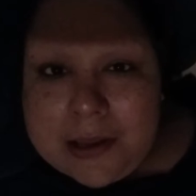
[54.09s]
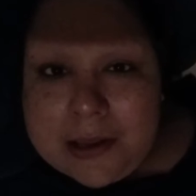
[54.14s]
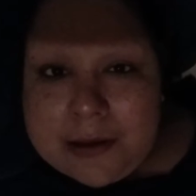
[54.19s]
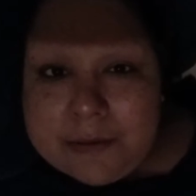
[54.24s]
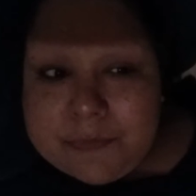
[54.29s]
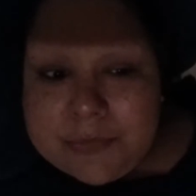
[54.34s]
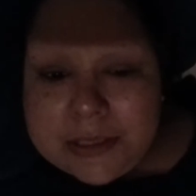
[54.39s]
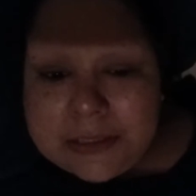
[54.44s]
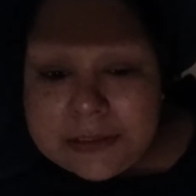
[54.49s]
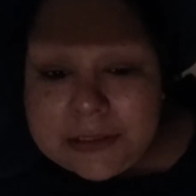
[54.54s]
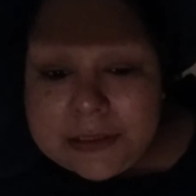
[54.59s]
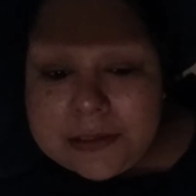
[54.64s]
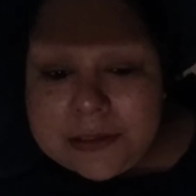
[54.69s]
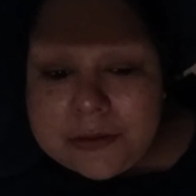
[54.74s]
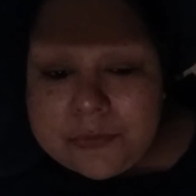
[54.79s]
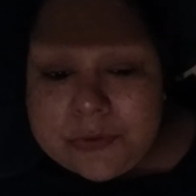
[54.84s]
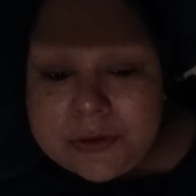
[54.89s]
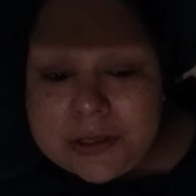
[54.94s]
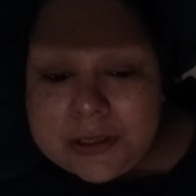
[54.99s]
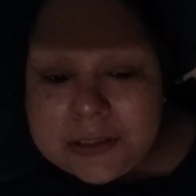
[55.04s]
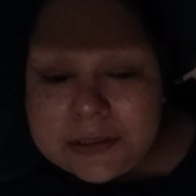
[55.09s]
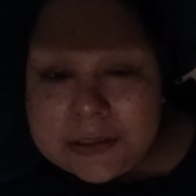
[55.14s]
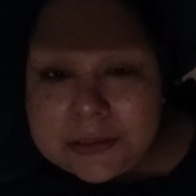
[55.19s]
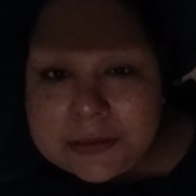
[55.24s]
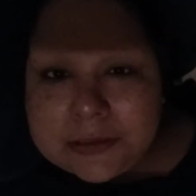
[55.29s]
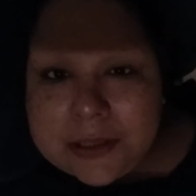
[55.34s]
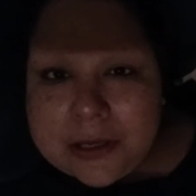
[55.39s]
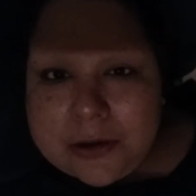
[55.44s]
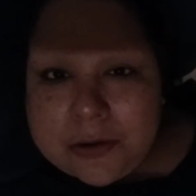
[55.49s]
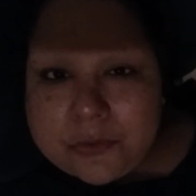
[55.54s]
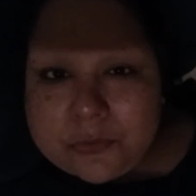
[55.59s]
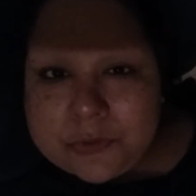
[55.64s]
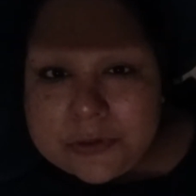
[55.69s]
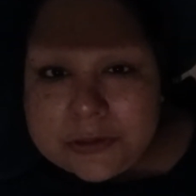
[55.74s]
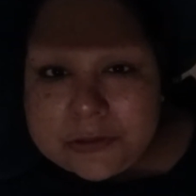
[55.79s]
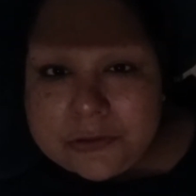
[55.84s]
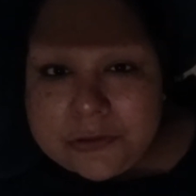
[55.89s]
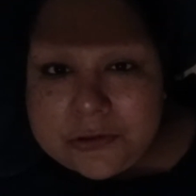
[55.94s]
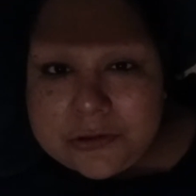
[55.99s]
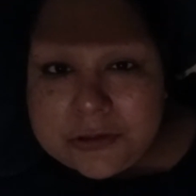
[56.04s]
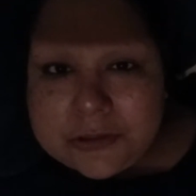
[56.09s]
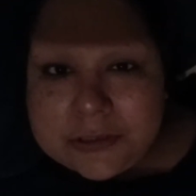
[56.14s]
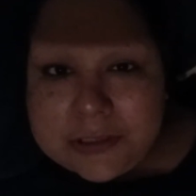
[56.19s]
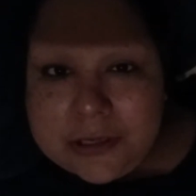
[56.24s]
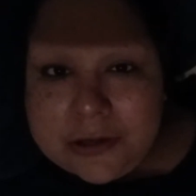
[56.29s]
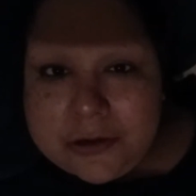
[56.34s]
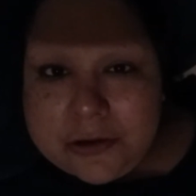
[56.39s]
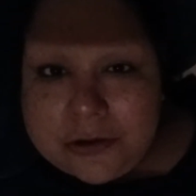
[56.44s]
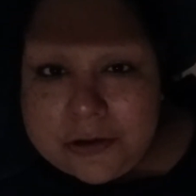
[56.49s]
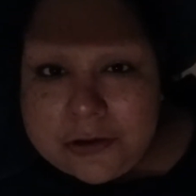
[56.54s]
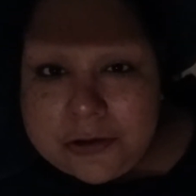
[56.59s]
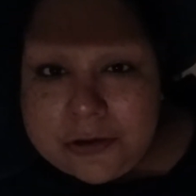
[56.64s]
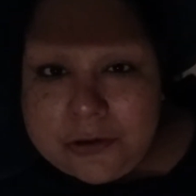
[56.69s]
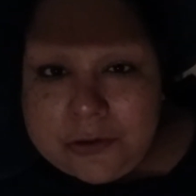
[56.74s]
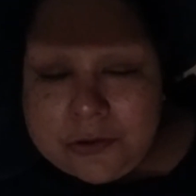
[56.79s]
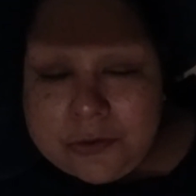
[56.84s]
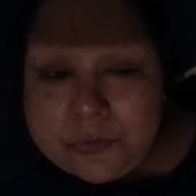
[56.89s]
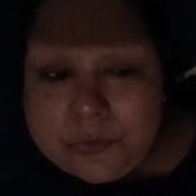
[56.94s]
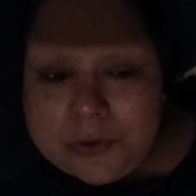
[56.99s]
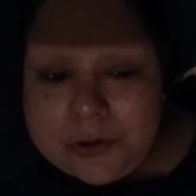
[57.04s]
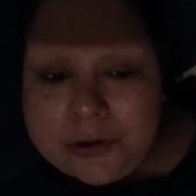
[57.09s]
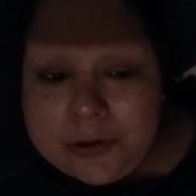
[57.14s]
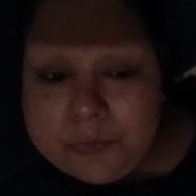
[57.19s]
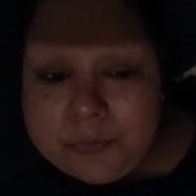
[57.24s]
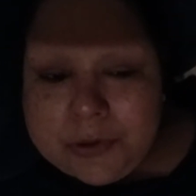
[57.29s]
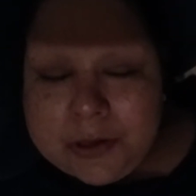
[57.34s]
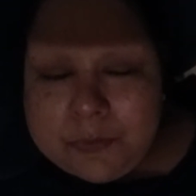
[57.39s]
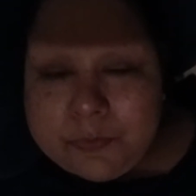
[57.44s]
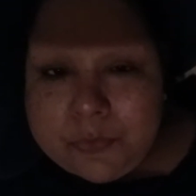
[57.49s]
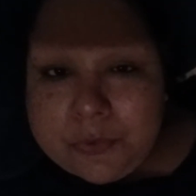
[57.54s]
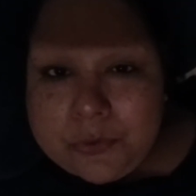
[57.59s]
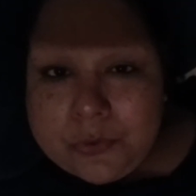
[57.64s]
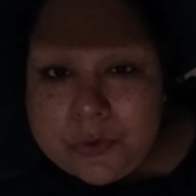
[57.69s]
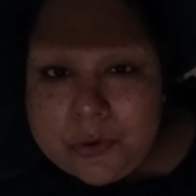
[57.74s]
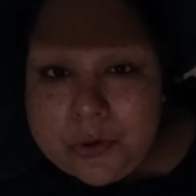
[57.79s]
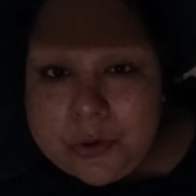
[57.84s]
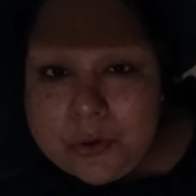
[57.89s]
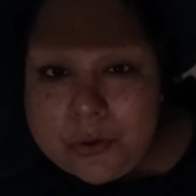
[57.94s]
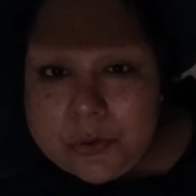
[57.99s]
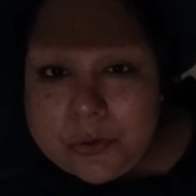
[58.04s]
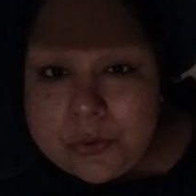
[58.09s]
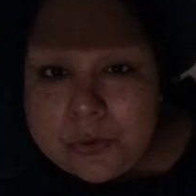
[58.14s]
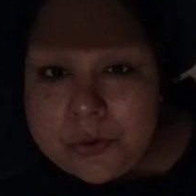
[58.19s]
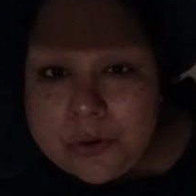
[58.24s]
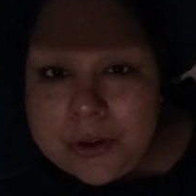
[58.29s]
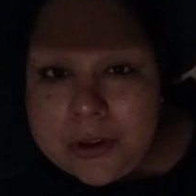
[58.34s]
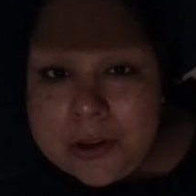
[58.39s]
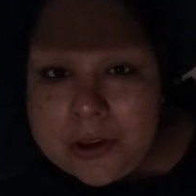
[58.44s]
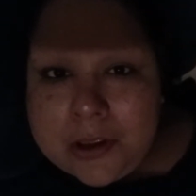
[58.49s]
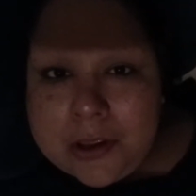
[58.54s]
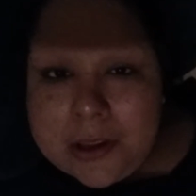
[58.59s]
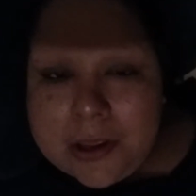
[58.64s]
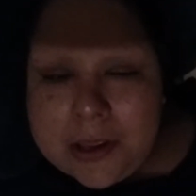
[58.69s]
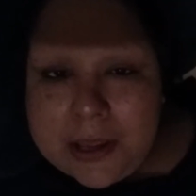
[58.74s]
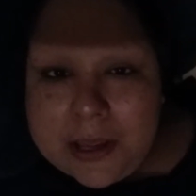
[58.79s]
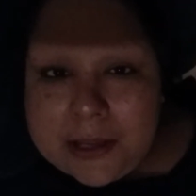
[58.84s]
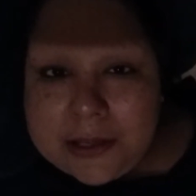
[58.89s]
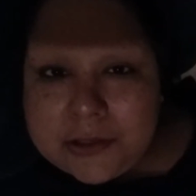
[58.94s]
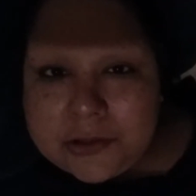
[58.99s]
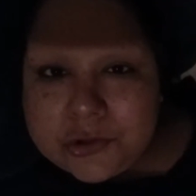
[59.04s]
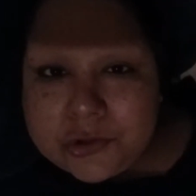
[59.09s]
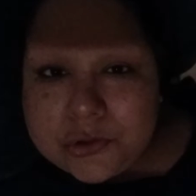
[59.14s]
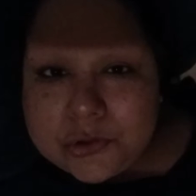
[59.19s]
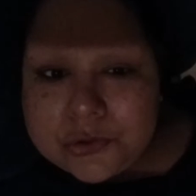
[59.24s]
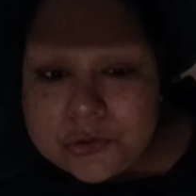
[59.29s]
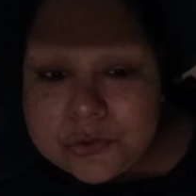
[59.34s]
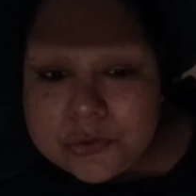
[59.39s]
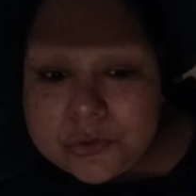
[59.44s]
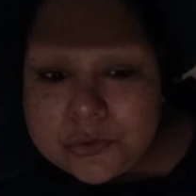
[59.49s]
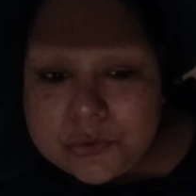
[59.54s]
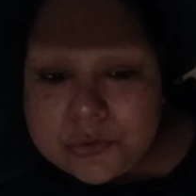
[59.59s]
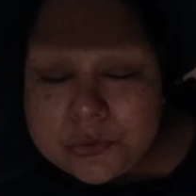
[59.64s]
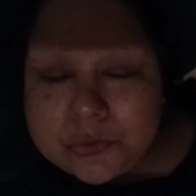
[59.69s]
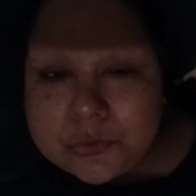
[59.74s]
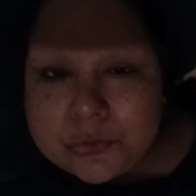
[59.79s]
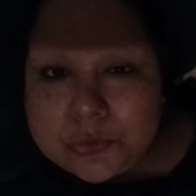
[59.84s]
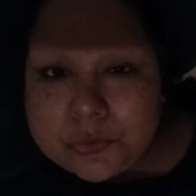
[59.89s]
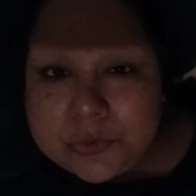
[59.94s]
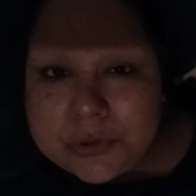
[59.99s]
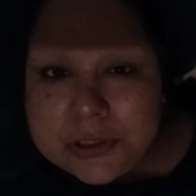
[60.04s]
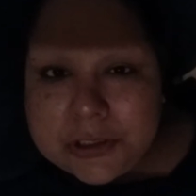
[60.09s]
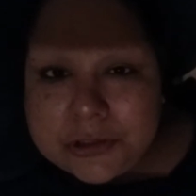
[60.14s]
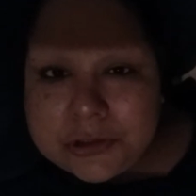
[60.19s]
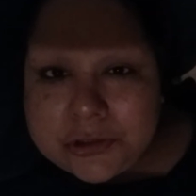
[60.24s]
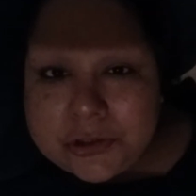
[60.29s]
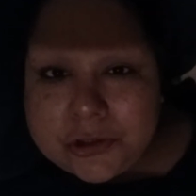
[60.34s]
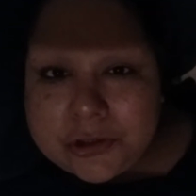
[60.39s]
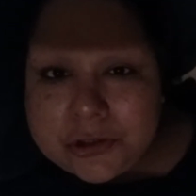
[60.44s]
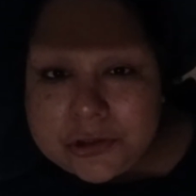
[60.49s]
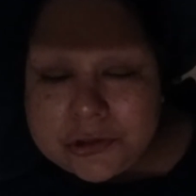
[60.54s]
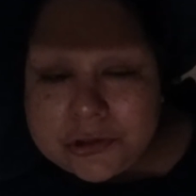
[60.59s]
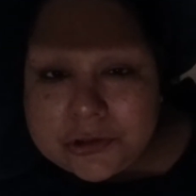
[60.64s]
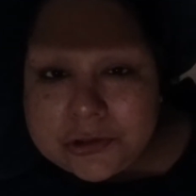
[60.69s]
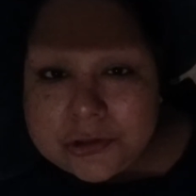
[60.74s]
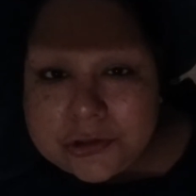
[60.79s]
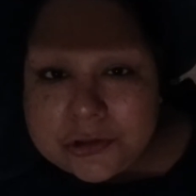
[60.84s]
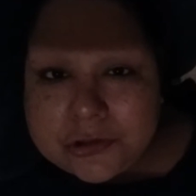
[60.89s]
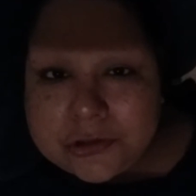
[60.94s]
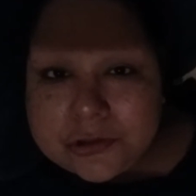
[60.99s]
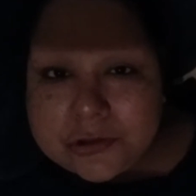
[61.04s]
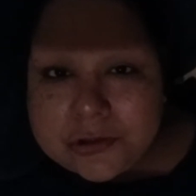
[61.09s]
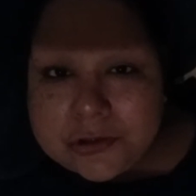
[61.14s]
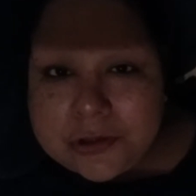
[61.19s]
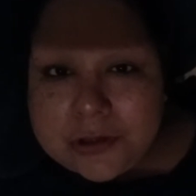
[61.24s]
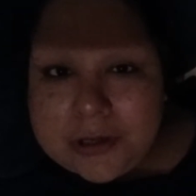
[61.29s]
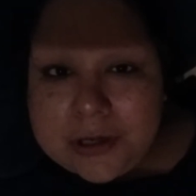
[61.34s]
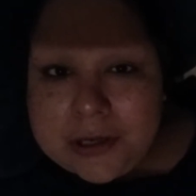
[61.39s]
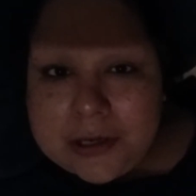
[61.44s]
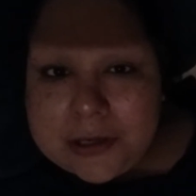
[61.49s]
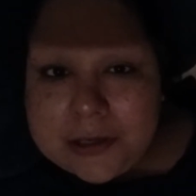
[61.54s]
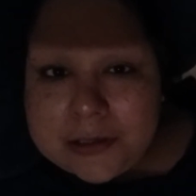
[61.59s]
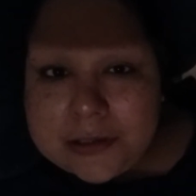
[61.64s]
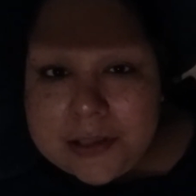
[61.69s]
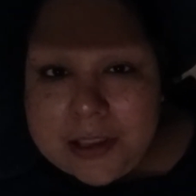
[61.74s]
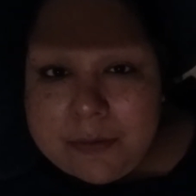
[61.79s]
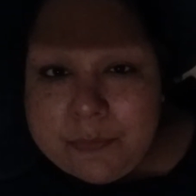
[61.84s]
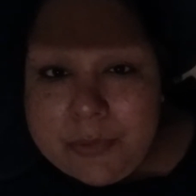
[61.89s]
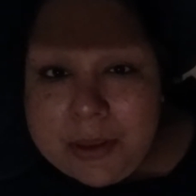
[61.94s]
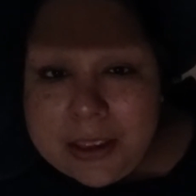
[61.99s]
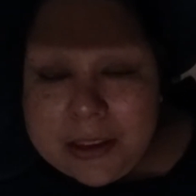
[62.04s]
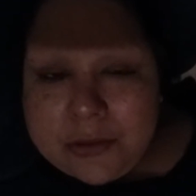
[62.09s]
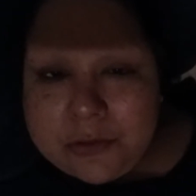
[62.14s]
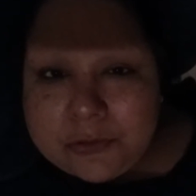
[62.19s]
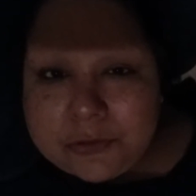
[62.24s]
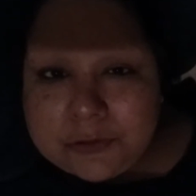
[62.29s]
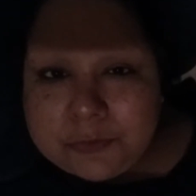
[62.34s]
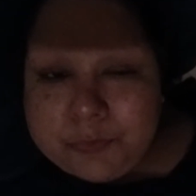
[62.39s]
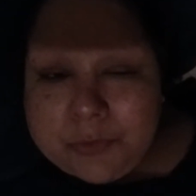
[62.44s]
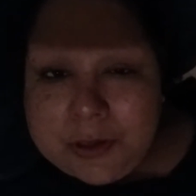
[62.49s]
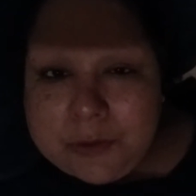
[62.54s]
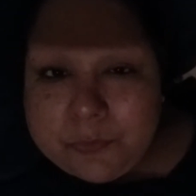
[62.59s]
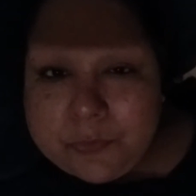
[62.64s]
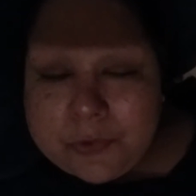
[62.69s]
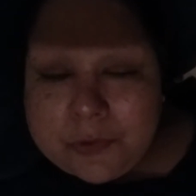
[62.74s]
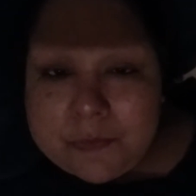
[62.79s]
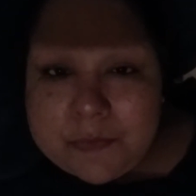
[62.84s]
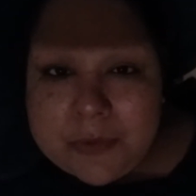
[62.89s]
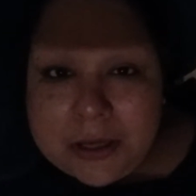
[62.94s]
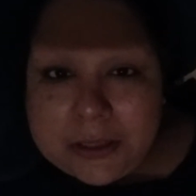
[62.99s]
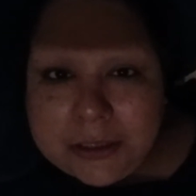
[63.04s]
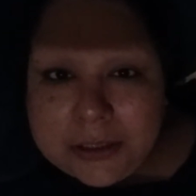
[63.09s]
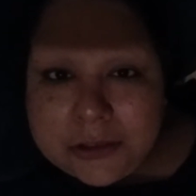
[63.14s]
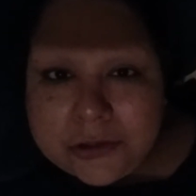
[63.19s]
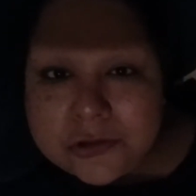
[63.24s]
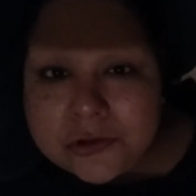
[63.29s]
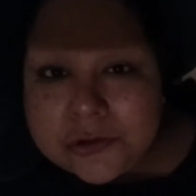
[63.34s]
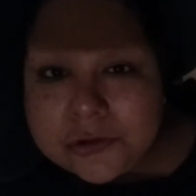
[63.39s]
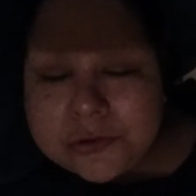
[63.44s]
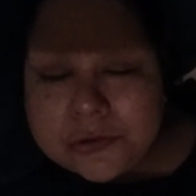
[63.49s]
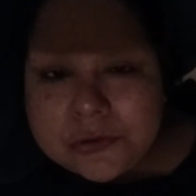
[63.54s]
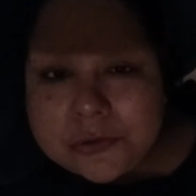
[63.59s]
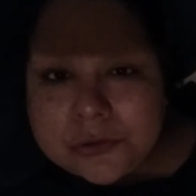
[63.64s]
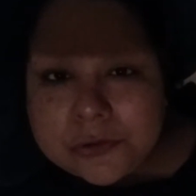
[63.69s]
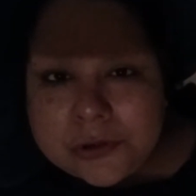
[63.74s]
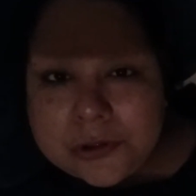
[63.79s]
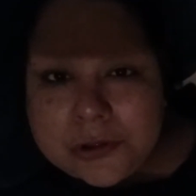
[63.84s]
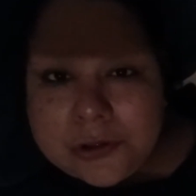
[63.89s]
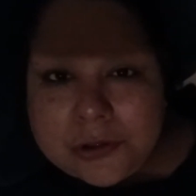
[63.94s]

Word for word: And basically, what it is, it's like a research center where people go and do research and they pay those people money to